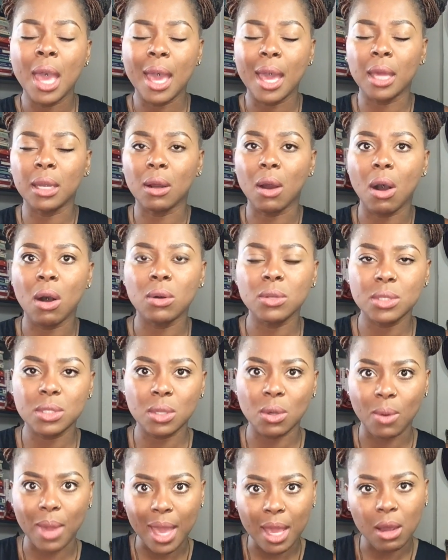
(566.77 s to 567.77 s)
and
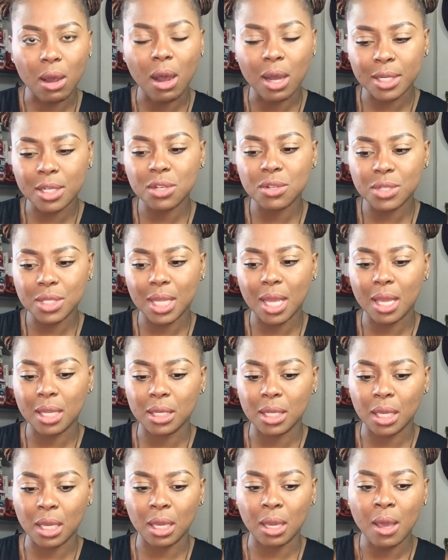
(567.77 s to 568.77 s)
also uh,
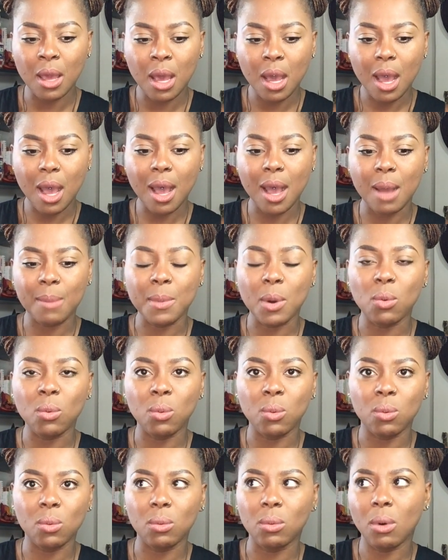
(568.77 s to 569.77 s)
understanding
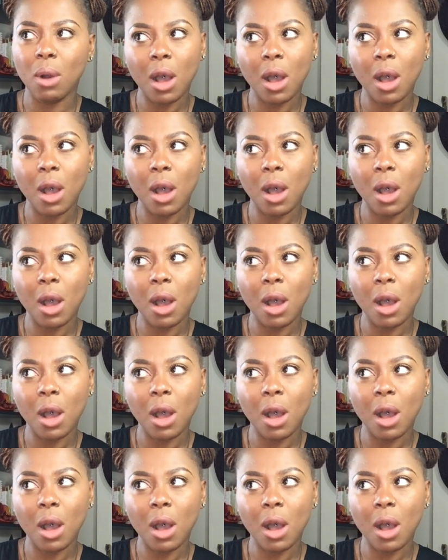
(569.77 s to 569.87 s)
um,